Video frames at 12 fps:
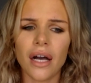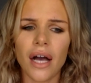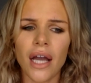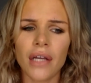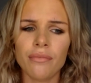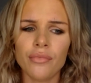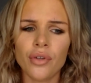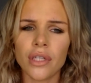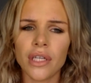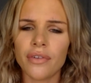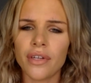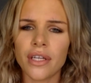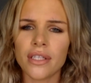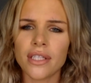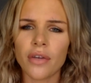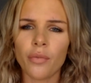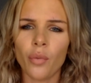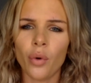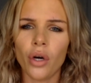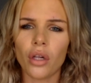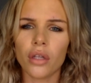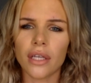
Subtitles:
I'm not living in a safe world.